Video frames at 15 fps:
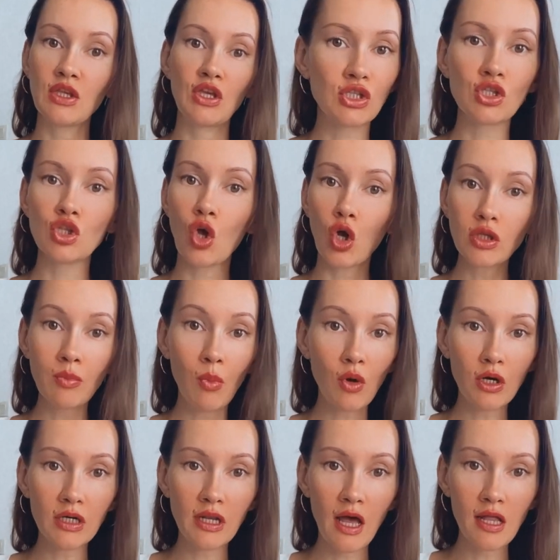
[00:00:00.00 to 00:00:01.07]
is not
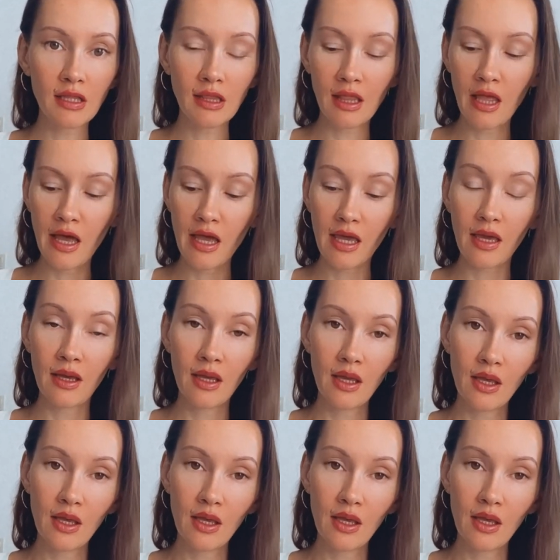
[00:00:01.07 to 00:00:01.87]
more adult-like.